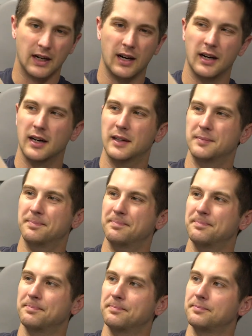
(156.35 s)

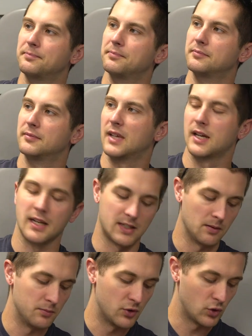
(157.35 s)

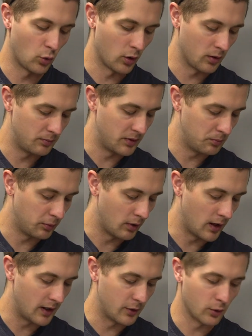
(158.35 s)
absorb the
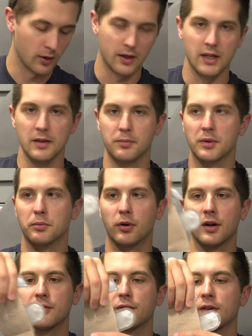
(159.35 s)
blood or keep the
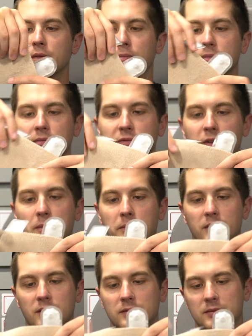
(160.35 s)
blood from